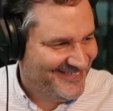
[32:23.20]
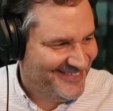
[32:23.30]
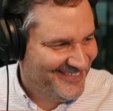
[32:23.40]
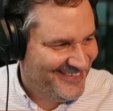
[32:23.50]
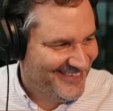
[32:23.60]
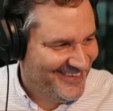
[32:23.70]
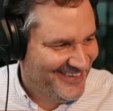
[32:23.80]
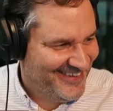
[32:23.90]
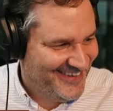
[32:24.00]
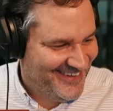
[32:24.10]

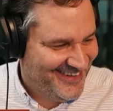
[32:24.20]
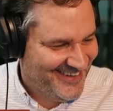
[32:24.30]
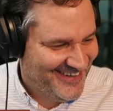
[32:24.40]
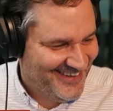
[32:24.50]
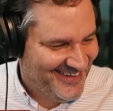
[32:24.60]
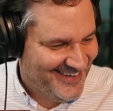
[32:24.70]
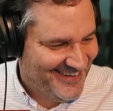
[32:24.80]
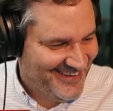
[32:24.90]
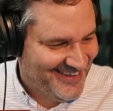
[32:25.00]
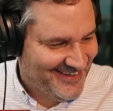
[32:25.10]

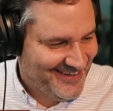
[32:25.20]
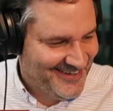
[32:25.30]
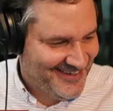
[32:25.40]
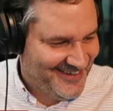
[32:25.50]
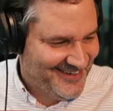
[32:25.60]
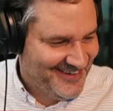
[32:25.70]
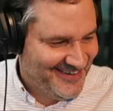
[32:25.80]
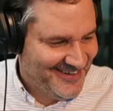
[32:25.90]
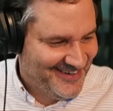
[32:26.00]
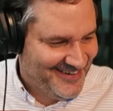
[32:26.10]

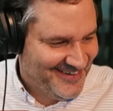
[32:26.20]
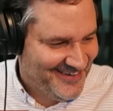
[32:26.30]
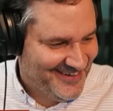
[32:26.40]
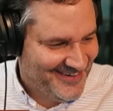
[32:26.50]
The person shown says nothing.